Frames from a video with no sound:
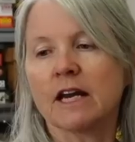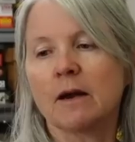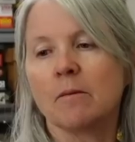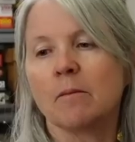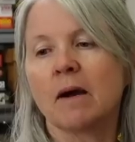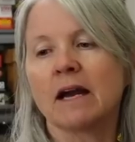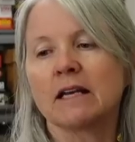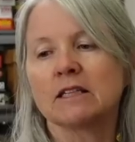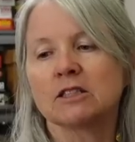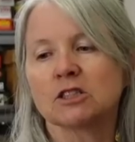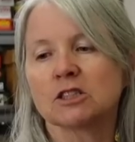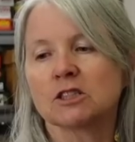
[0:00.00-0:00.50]
I
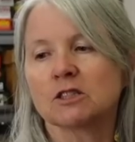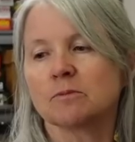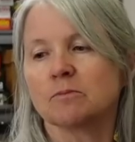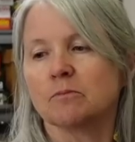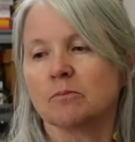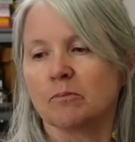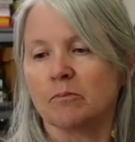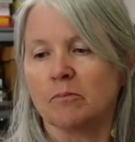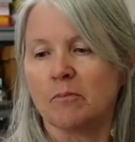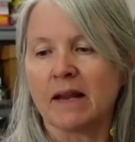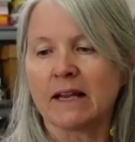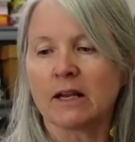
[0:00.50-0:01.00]
might just
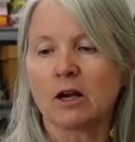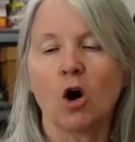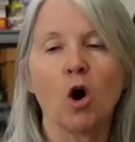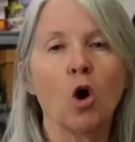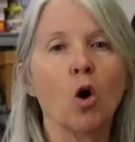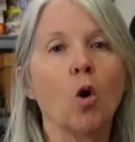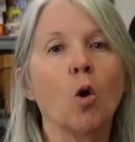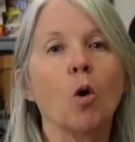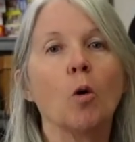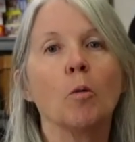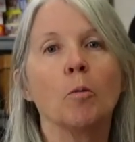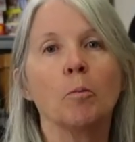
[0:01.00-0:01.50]
make a
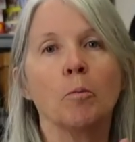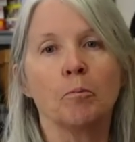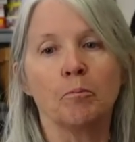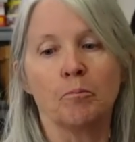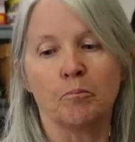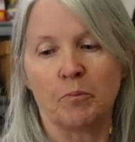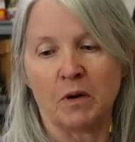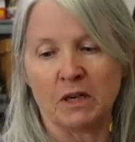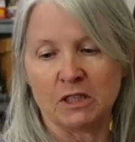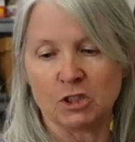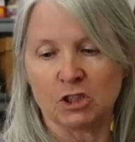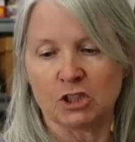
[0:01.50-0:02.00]
whole
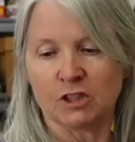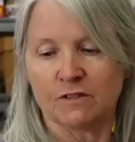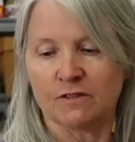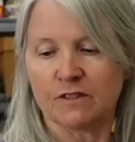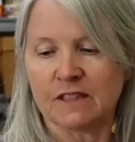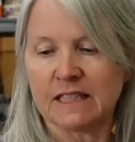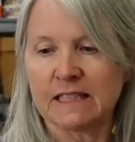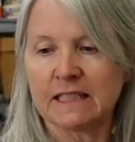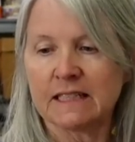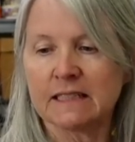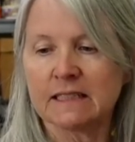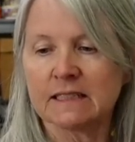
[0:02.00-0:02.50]
bunch of
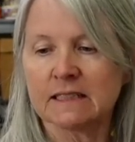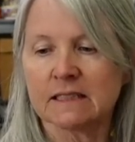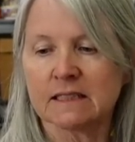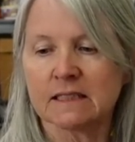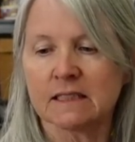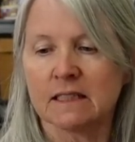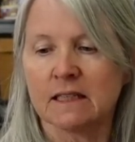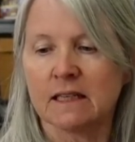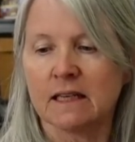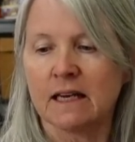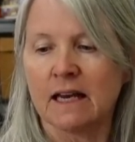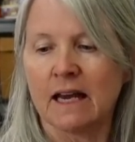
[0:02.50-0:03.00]
these.
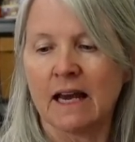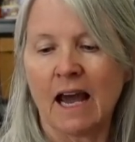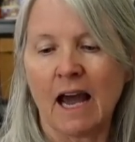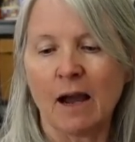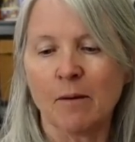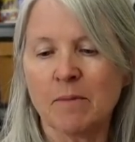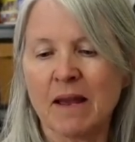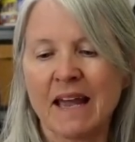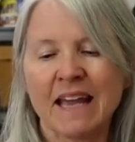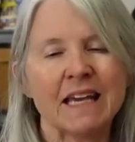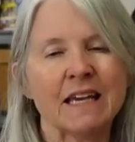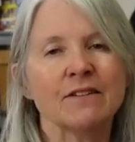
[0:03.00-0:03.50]
I
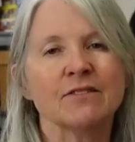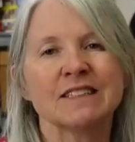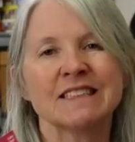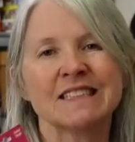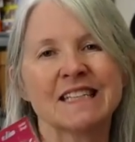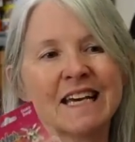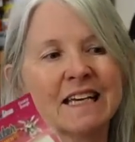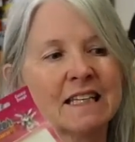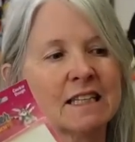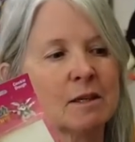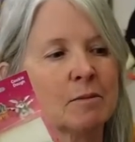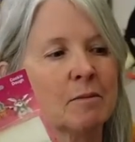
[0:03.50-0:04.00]
may even
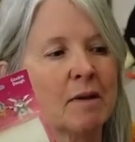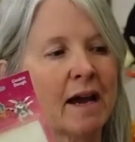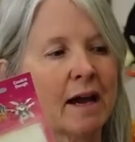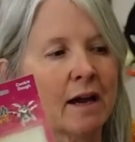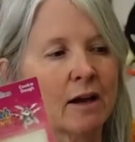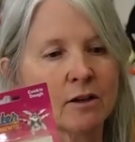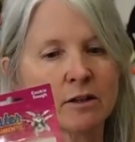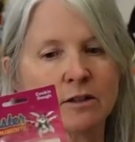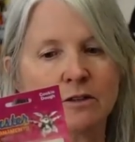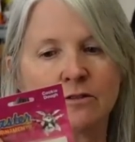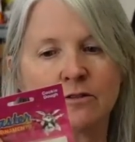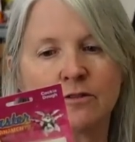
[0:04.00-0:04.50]
take them
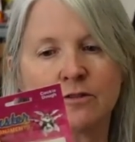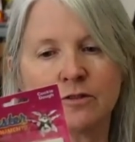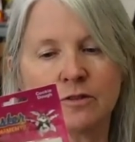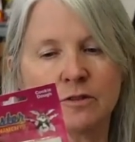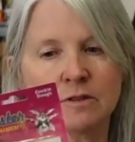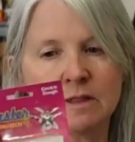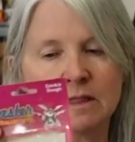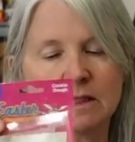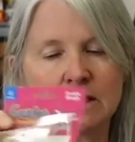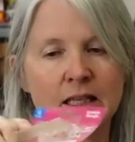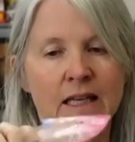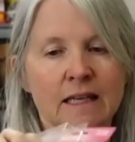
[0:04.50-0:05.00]
out of,
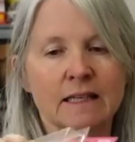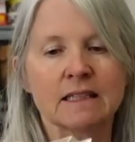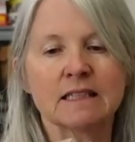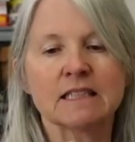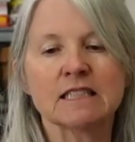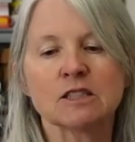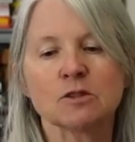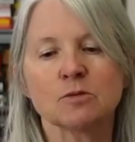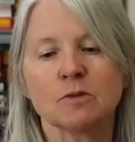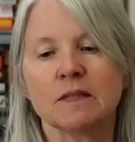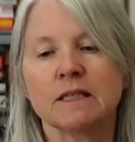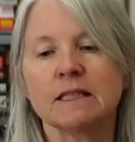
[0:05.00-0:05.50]
like
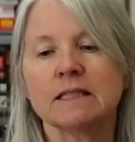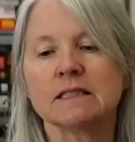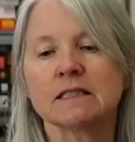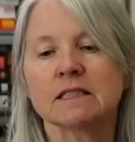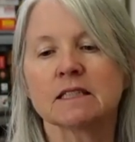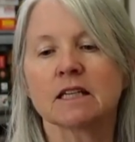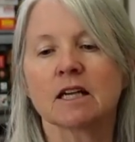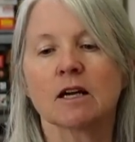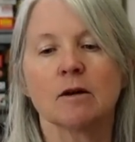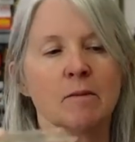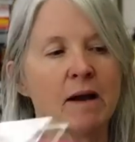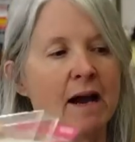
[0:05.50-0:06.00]
this one needs to
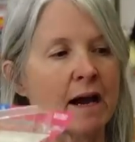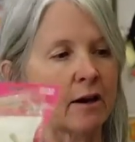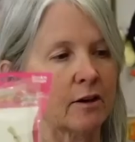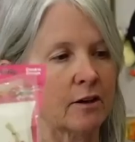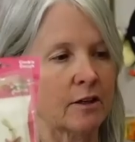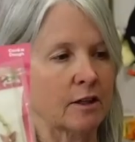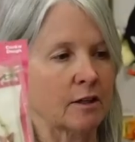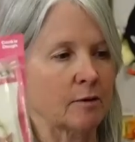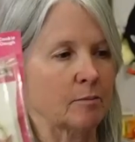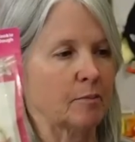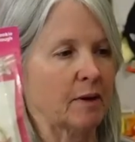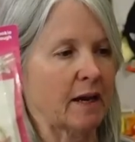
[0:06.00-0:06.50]
come out
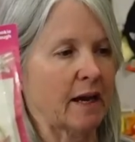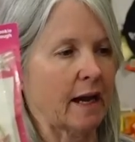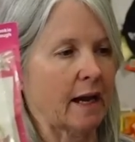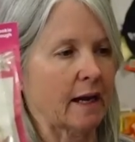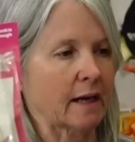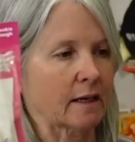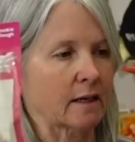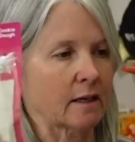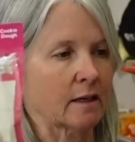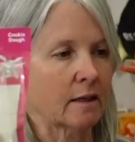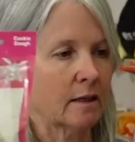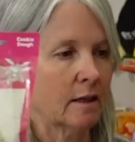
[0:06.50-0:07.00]
of the
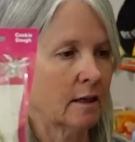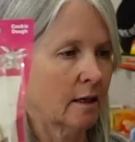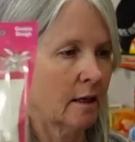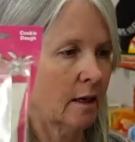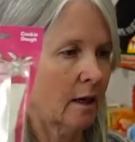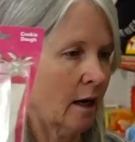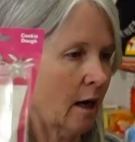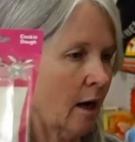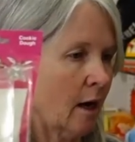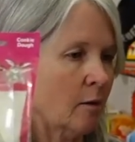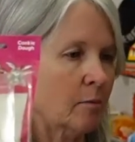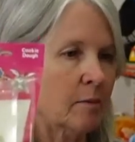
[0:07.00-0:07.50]
pack,
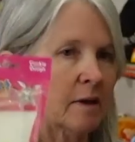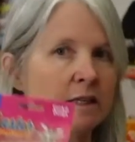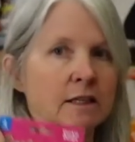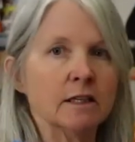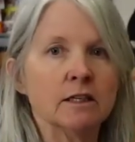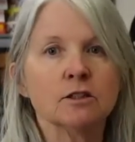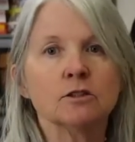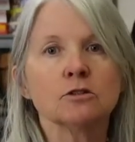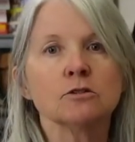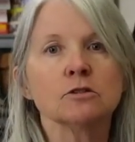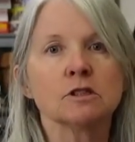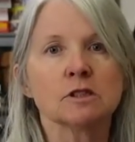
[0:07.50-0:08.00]
um, and
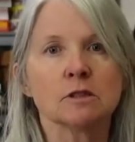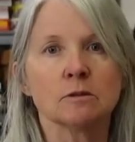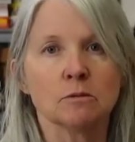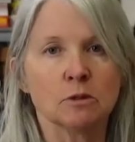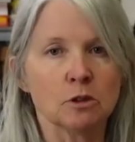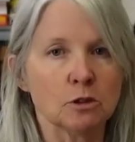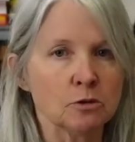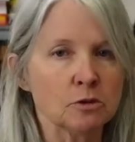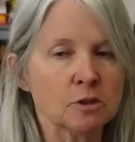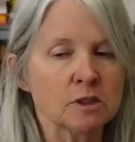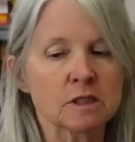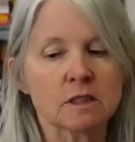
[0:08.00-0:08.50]
then do some
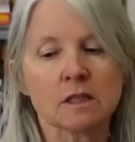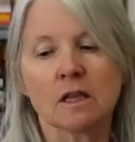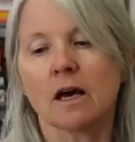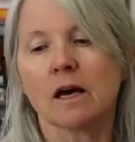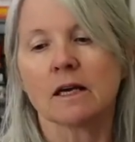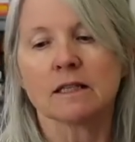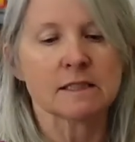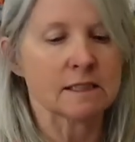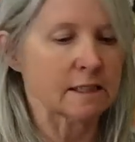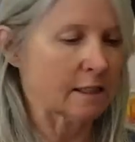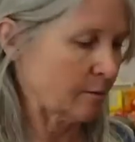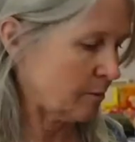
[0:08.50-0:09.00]
loose
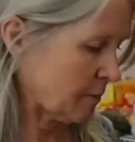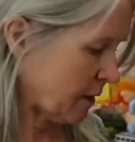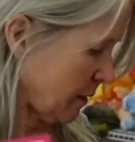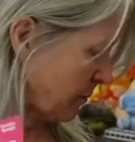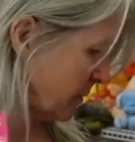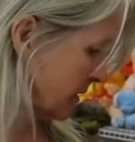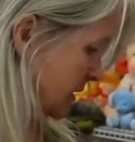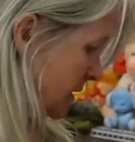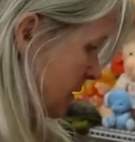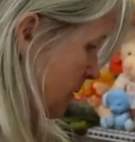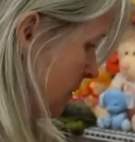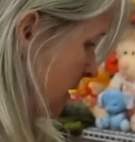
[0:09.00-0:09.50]
lots and maybe
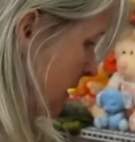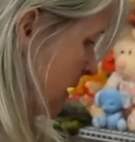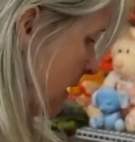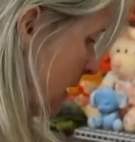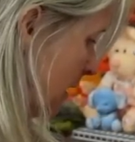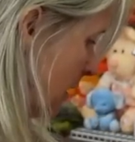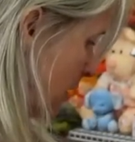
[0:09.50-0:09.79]
some of the